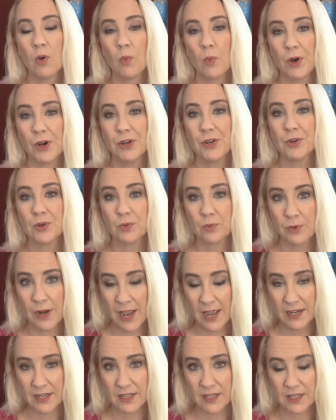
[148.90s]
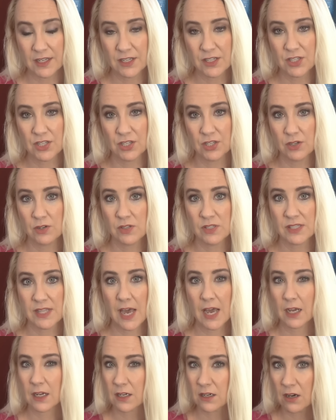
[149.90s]
where you're ready to use
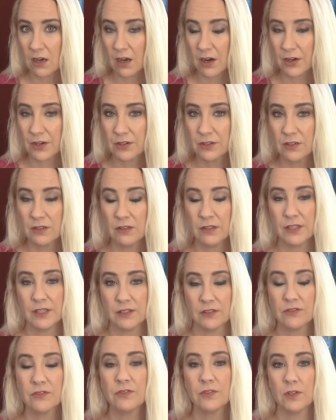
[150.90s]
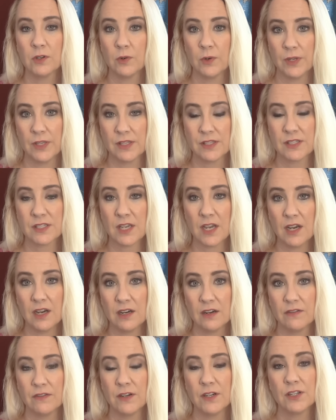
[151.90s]
that cardinal influence
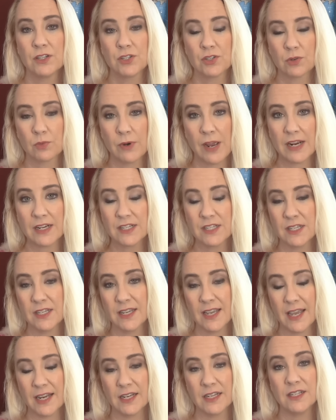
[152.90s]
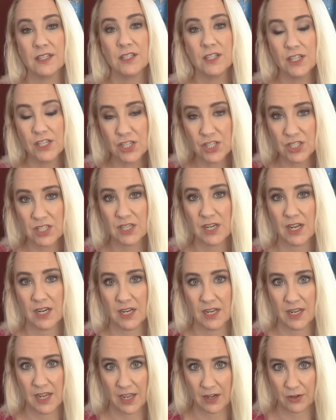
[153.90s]
of directing and
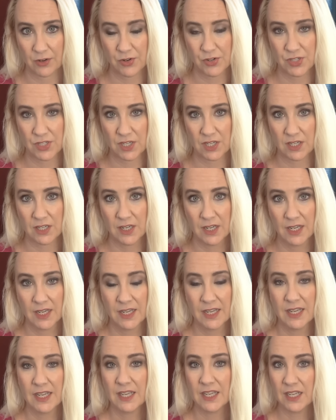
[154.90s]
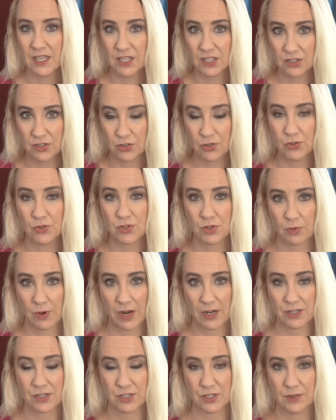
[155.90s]
initiating energy in a new
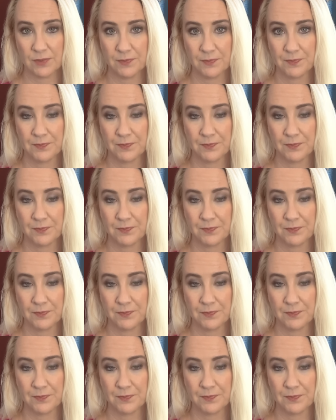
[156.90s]
direction.